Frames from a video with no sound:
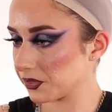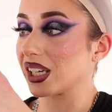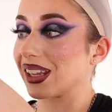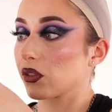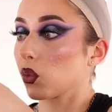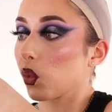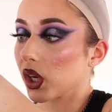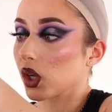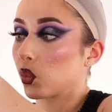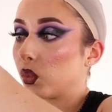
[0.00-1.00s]
which I never
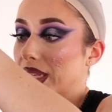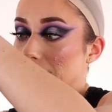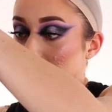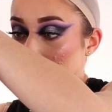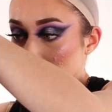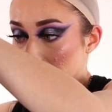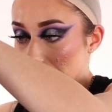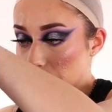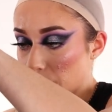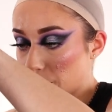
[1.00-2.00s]
wore a wig like
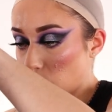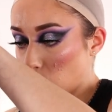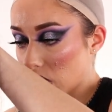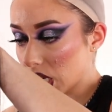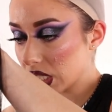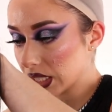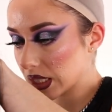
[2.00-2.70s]
this before,